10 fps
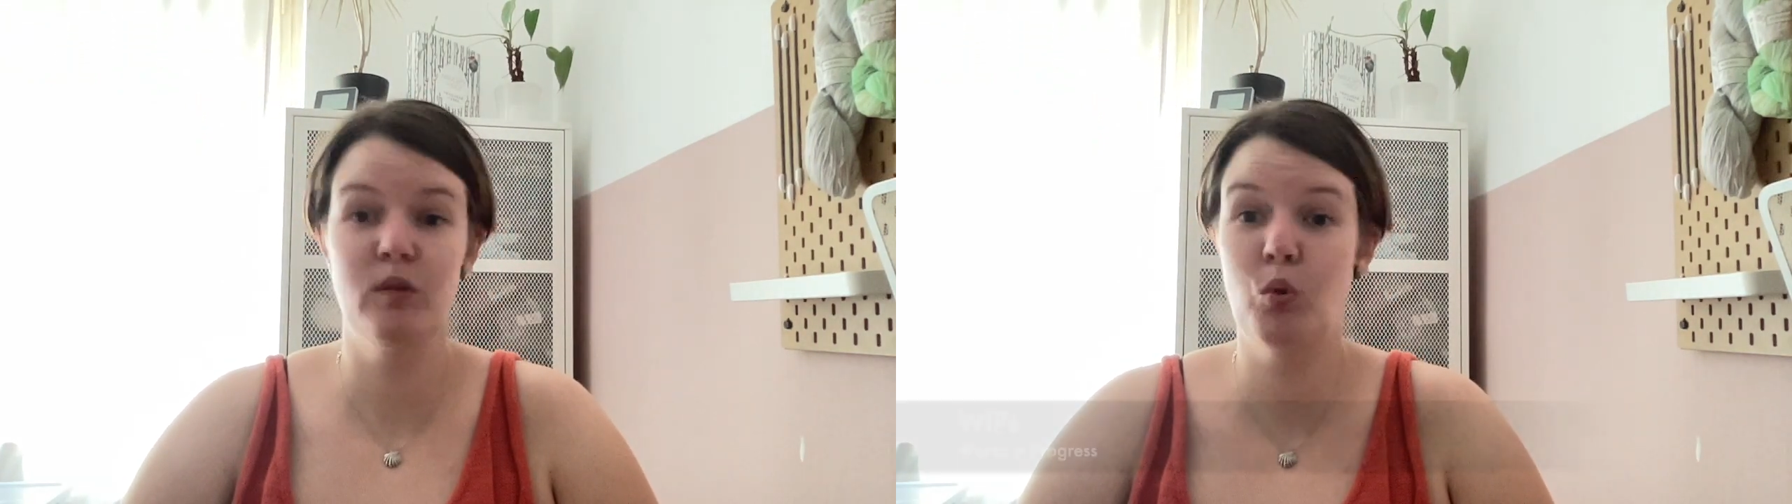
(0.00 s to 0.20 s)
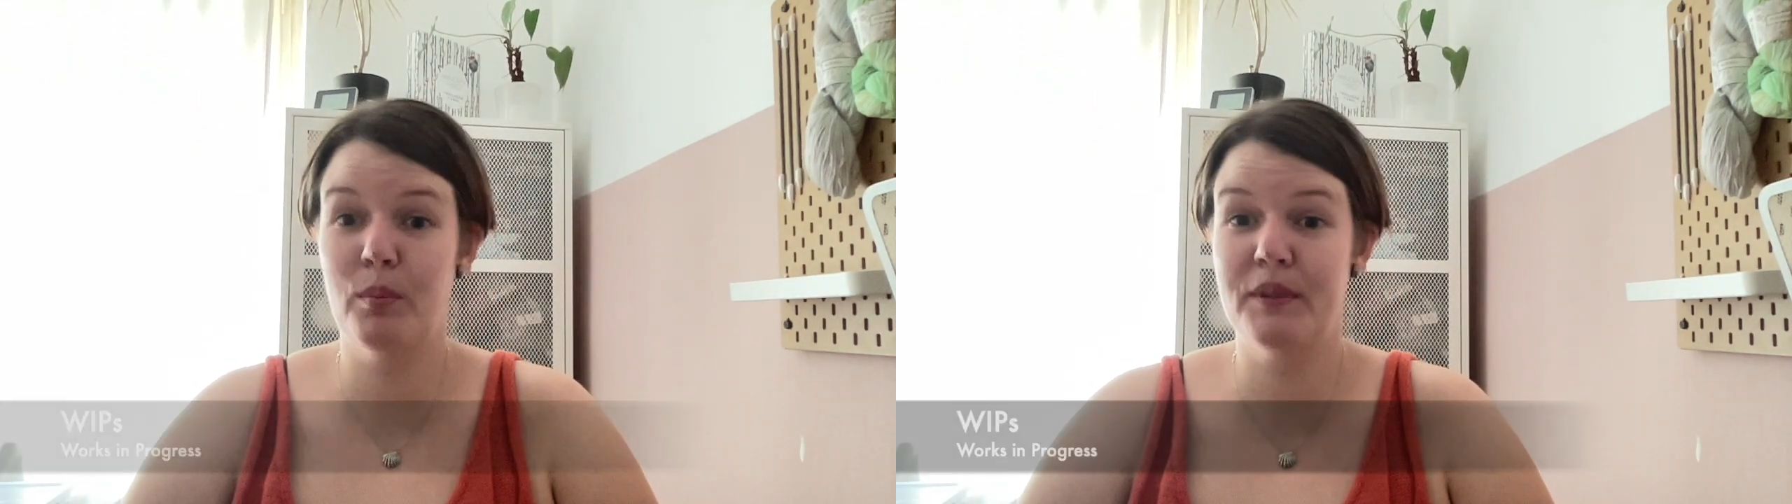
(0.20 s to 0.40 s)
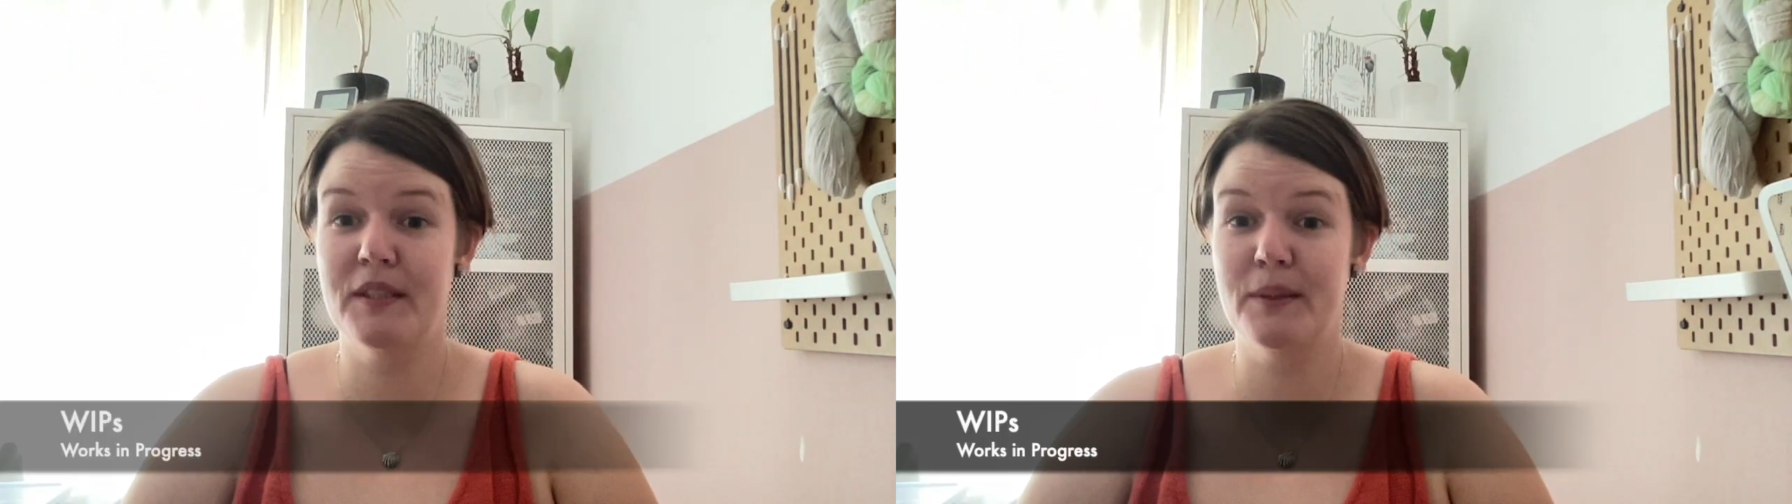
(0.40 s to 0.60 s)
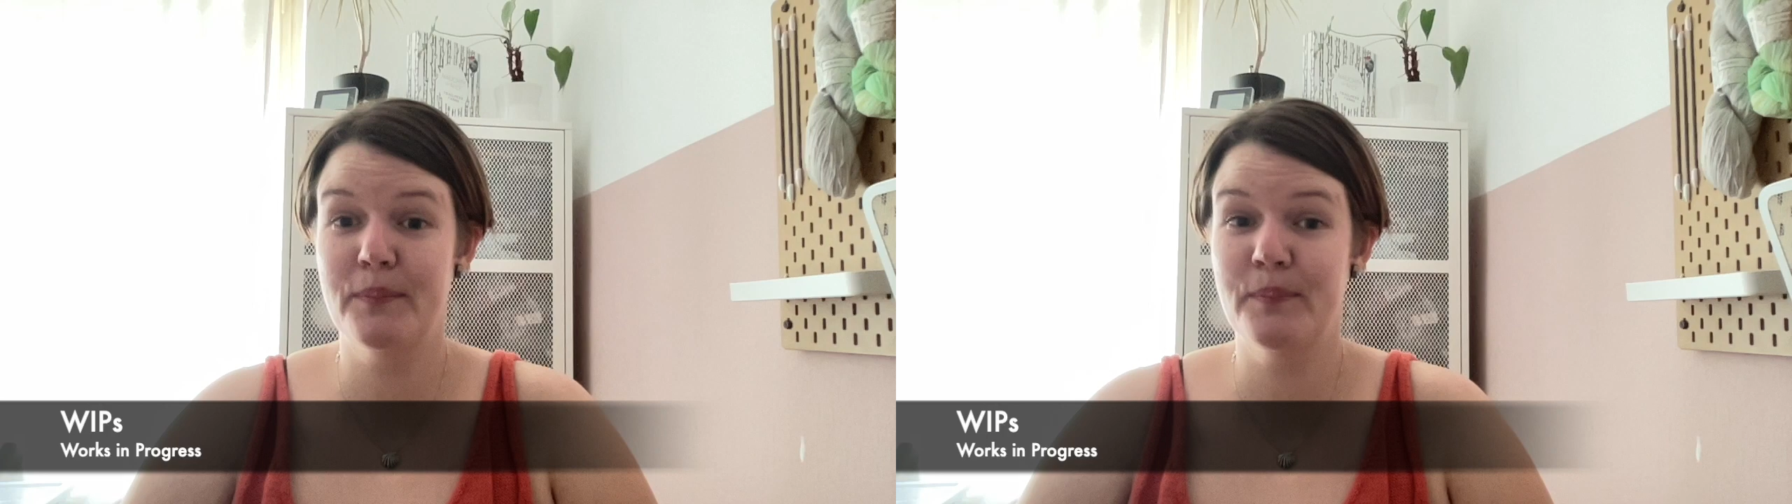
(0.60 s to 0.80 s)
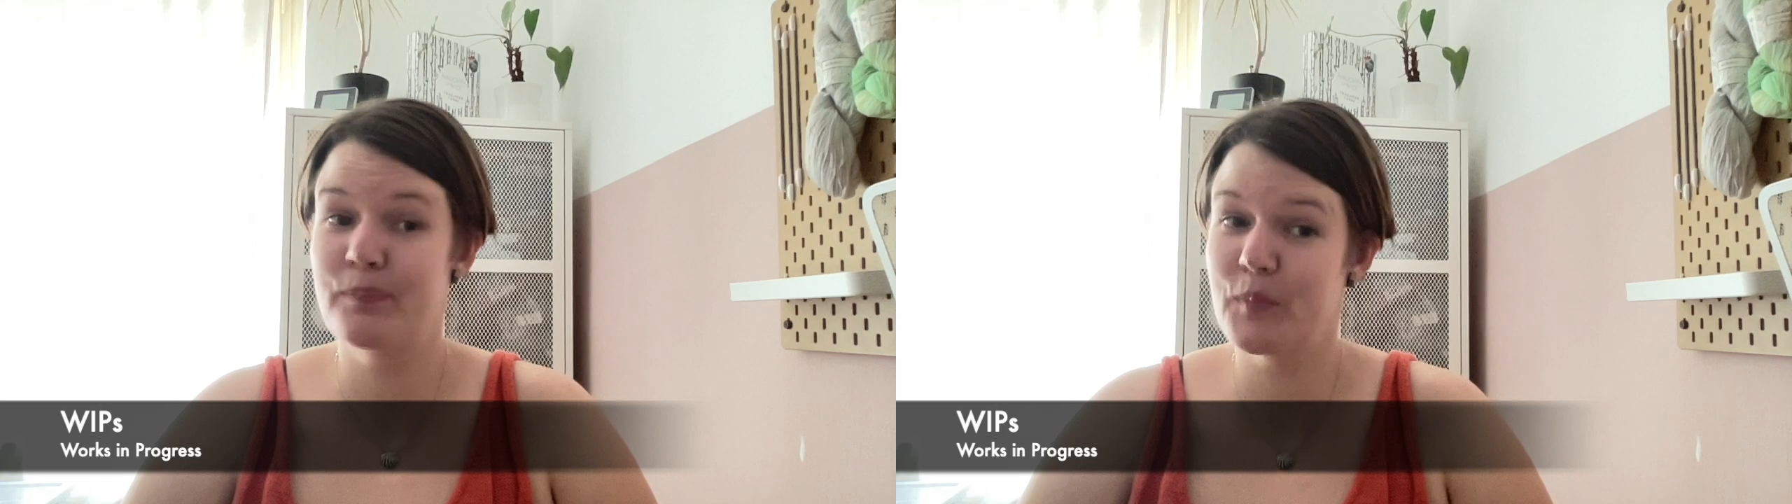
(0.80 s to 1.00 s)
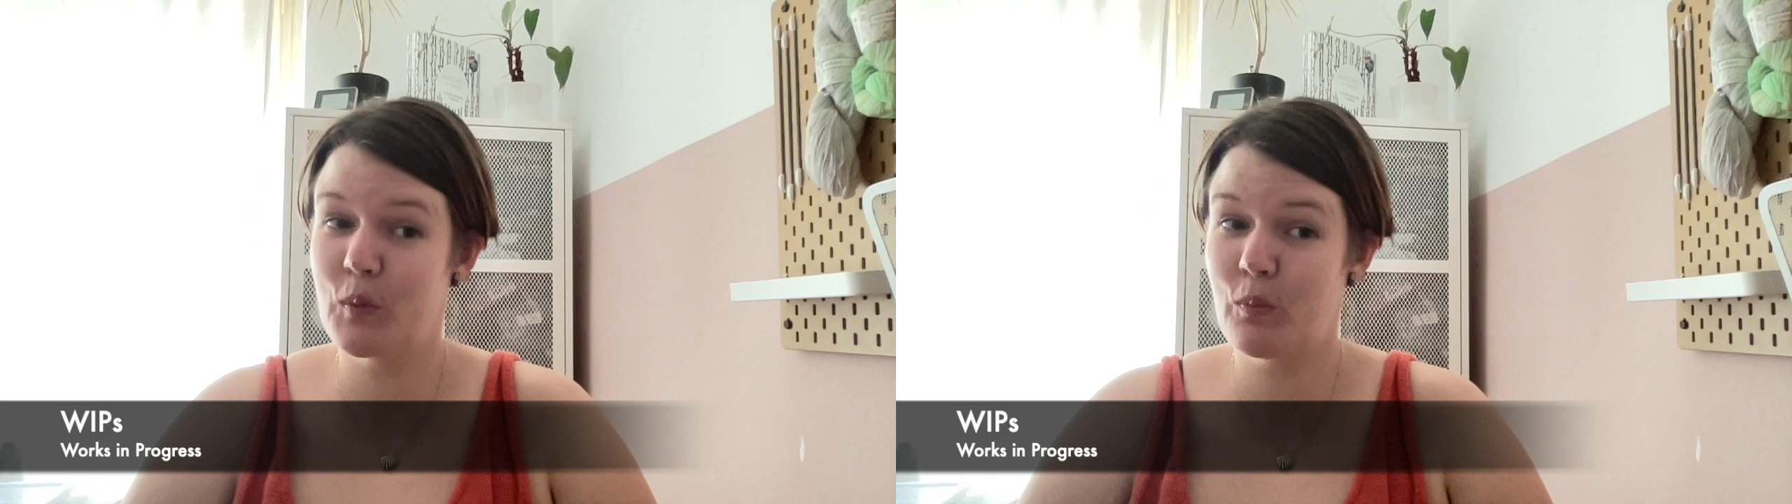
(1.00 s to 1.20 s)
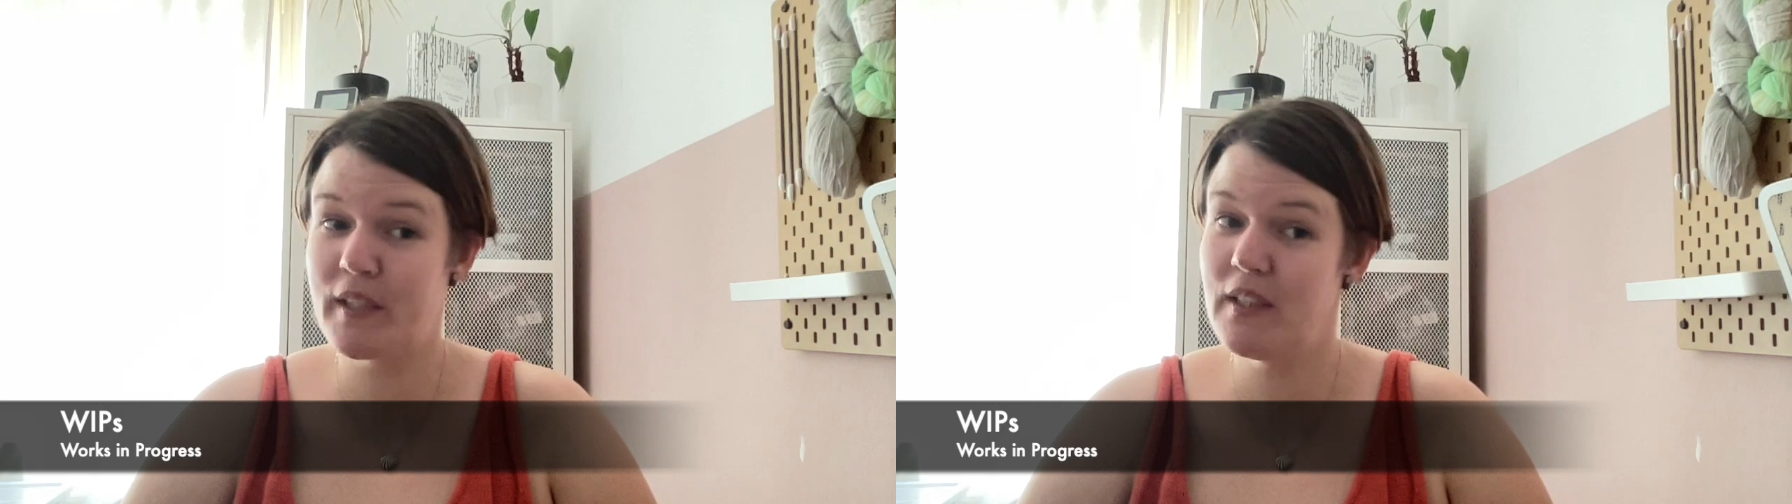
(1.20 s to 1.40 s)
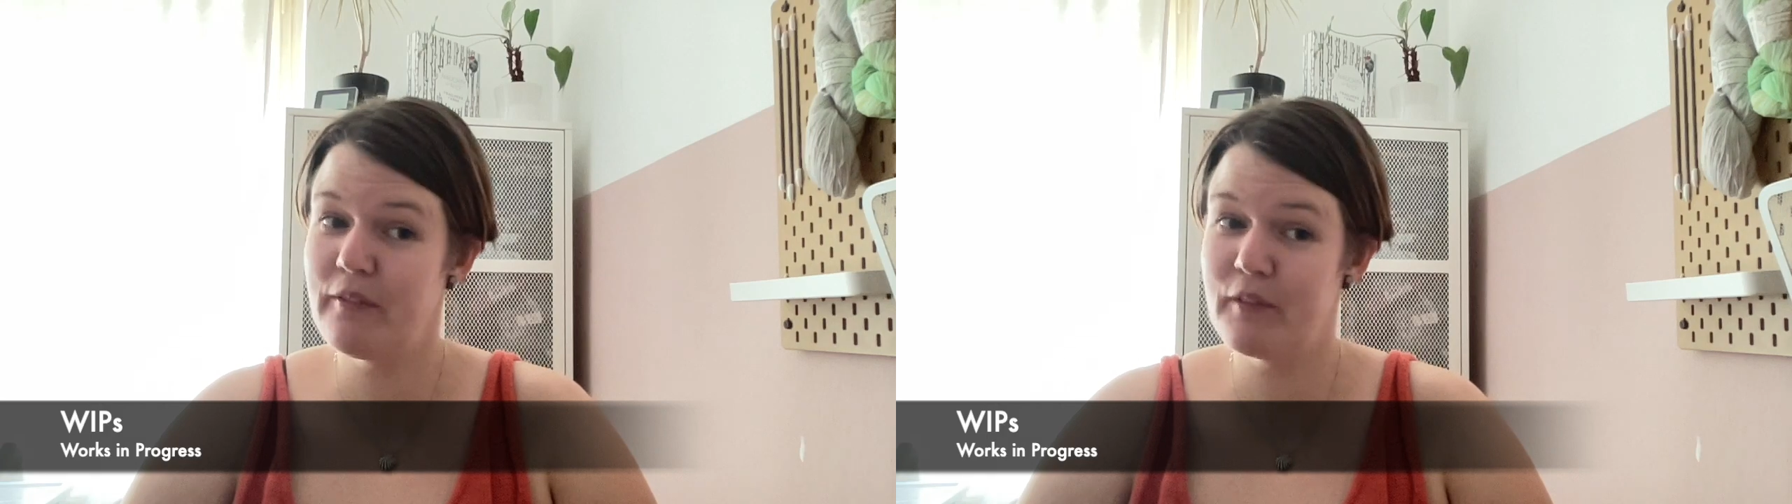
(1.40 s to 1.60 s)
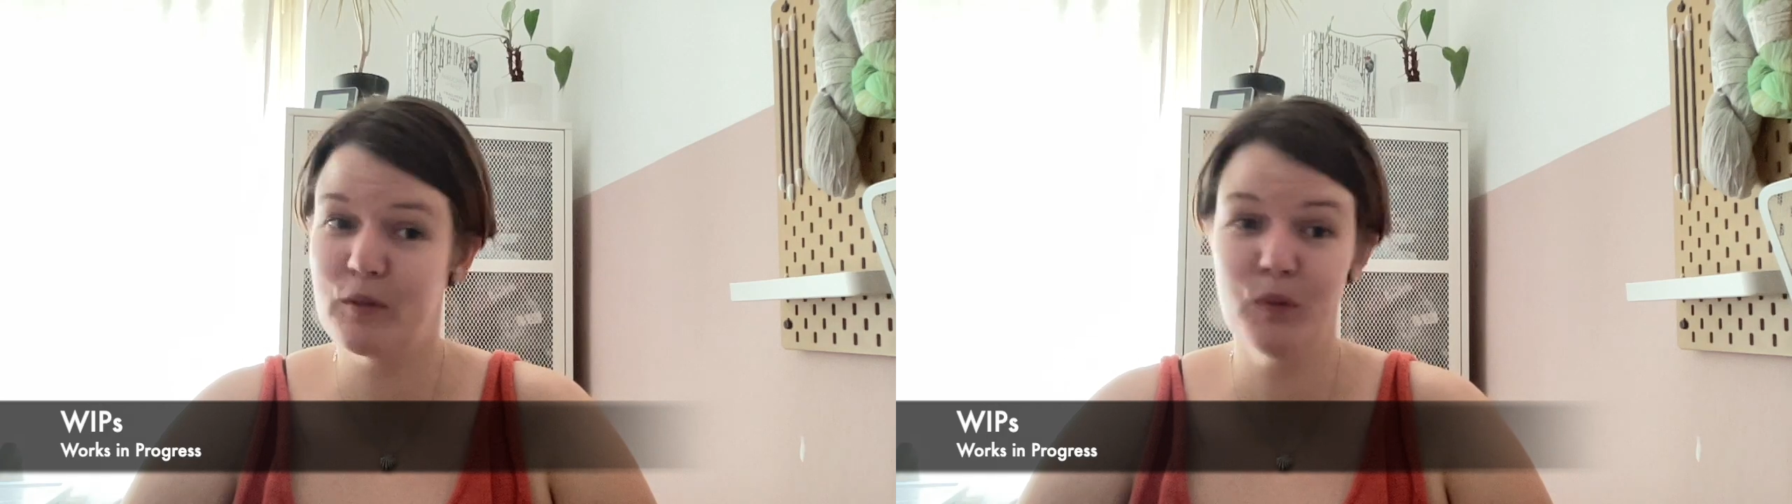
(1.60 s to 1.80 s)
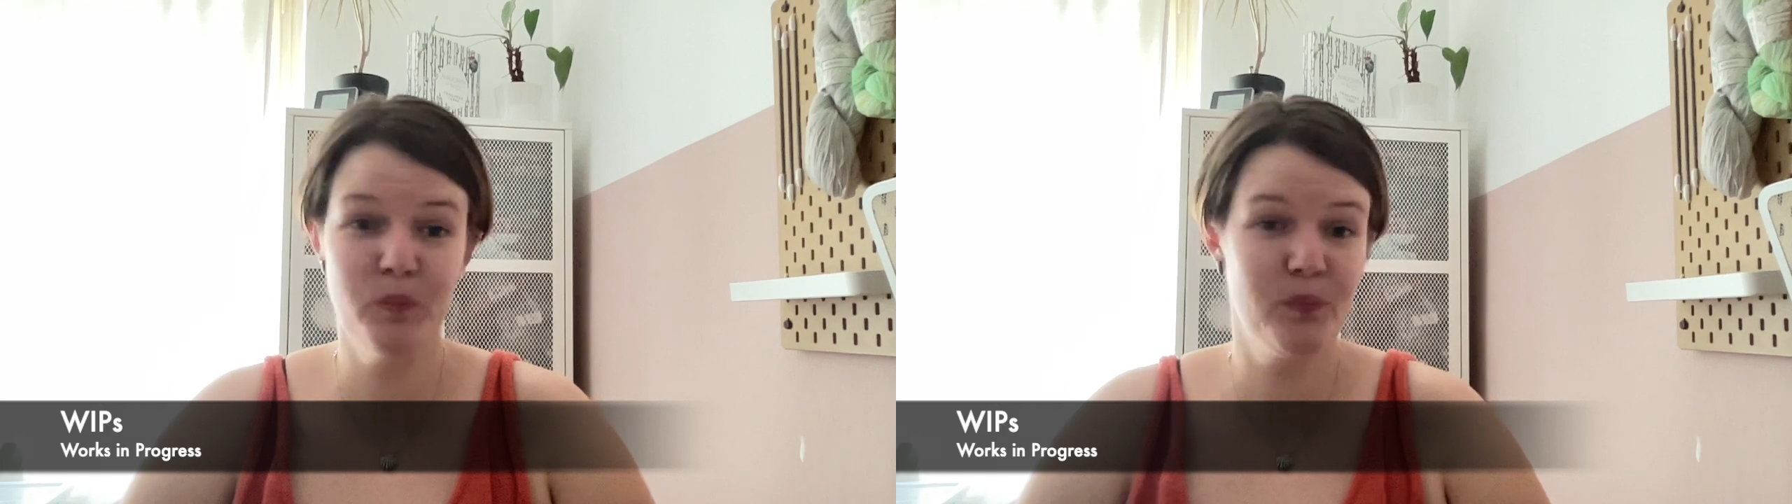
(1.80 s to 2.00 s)
Whoops, quite a
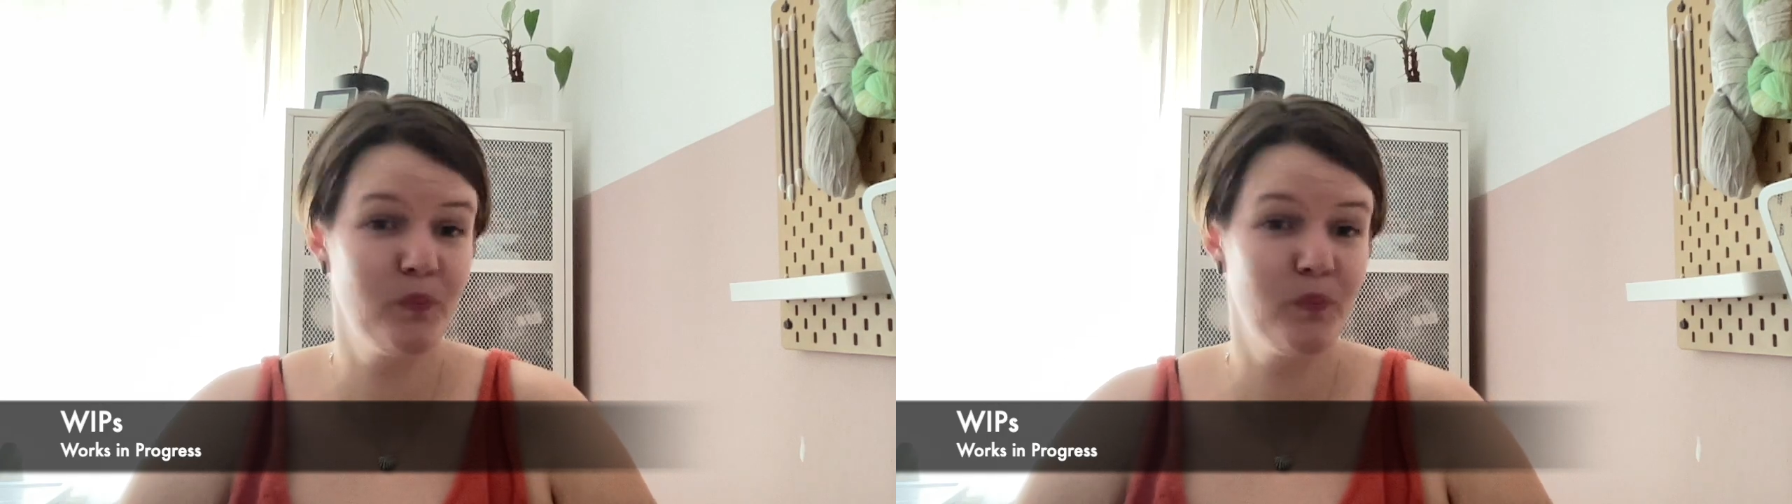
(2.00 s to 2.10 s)
few.